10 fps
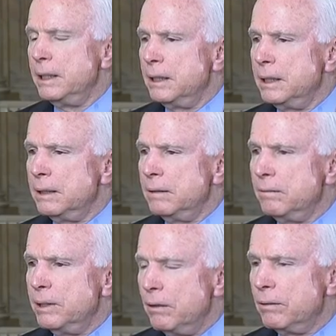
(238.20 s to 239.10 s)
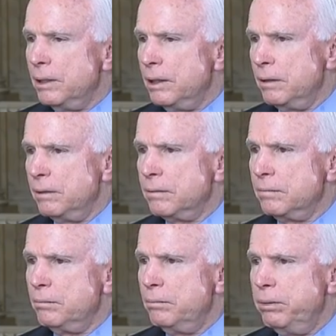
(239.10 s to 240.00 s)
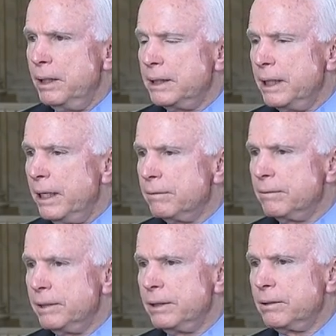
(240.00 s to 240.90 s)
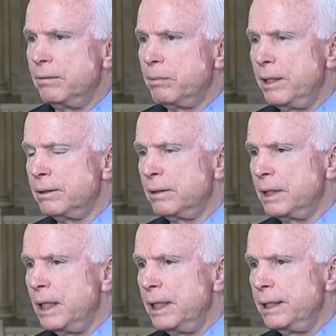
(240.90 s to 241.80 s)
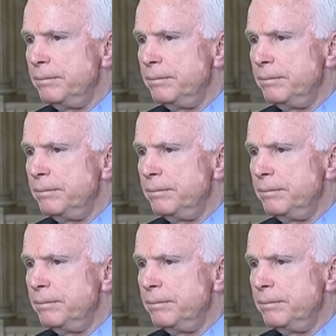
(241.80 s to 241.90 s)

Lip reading: Mm-hmm. We don't know, but the outreach that President Ghani